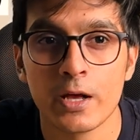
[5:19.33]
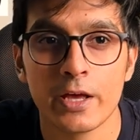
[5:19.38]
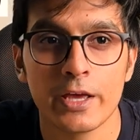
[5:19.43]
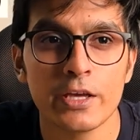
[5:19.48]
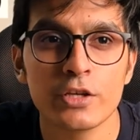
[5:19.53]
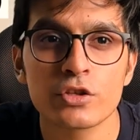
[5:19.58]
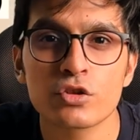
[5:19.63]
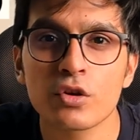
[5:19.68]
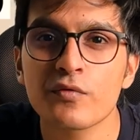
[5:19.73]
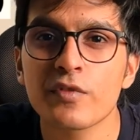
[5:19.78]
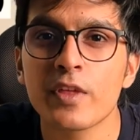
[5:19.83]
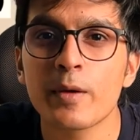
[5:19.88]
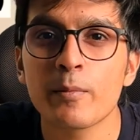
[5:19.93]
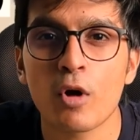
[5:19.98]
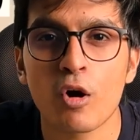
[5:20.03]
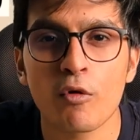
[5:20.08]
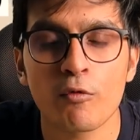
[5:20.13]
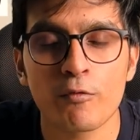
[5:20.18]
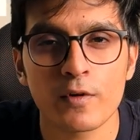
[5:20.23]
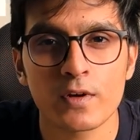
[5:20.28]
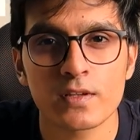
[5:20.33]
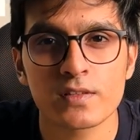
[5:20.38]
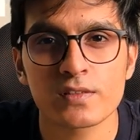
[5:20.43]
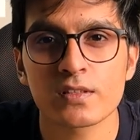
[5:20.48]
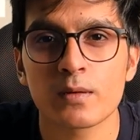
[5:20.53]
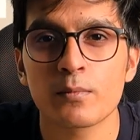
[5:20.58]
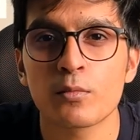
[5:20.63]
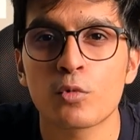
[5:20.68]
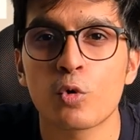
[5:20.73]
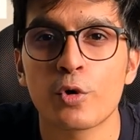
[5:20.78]
Each of them offers
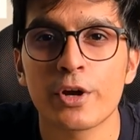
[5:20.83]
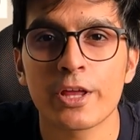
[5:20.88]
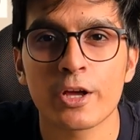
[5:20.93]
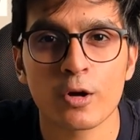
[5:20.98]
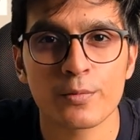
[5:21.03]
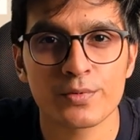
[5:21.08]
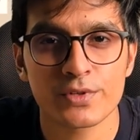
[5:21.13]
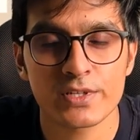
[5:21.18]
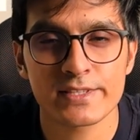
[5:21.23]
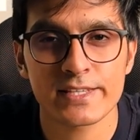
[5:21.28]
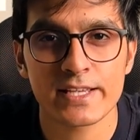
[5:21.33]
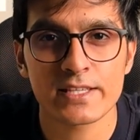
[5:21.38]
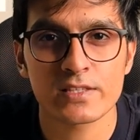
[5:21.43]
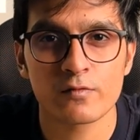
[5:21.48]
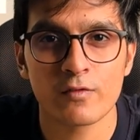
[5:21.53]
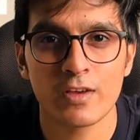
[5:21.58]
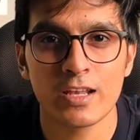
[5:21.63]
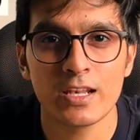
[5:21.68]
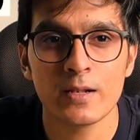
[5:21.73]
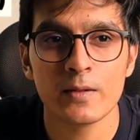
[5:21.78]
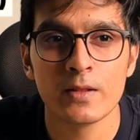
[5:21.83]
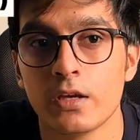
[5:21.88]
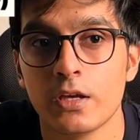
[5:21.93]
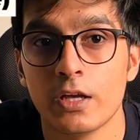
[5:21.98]
some coding options as well.